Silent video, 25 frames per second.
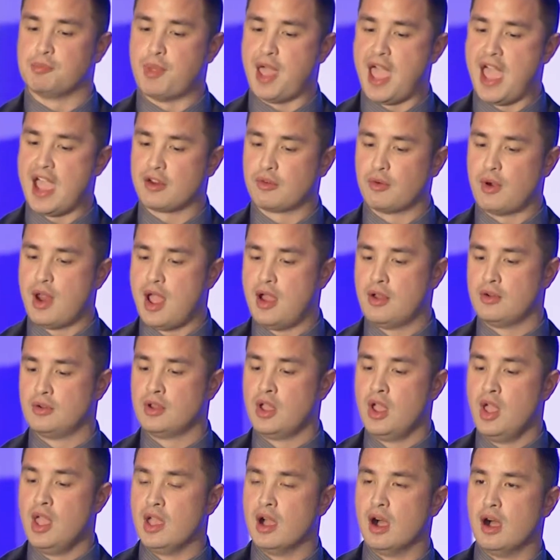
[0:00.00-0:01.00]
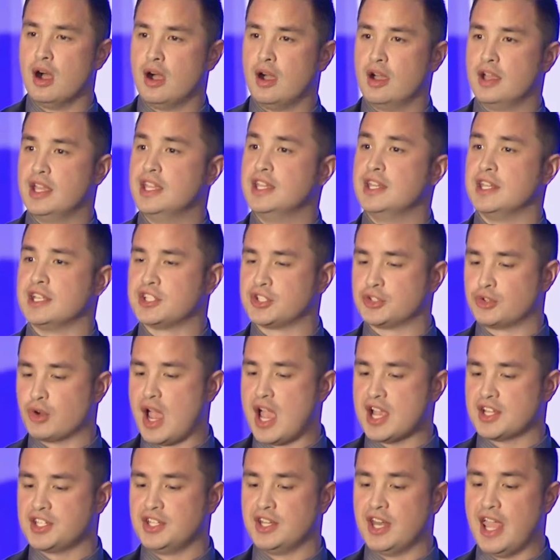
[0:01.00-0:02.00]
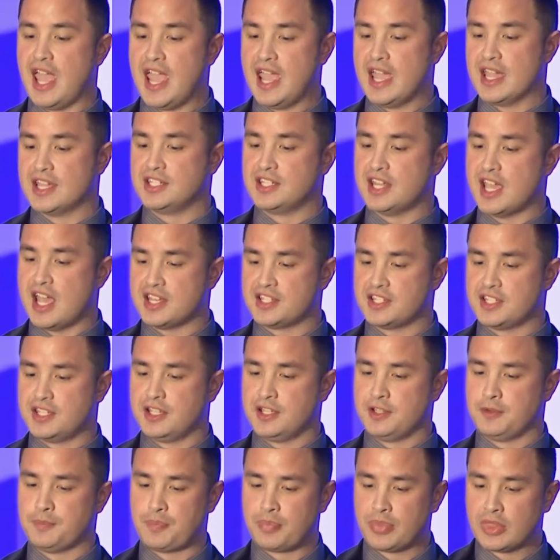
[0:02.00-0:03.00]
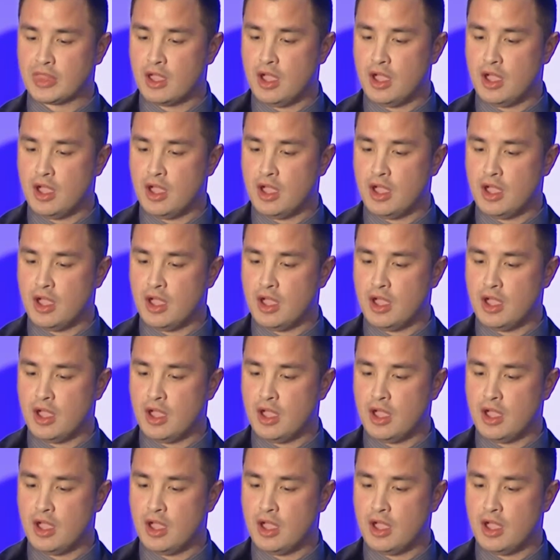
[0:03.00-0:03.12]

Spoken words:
background in extraction and testing.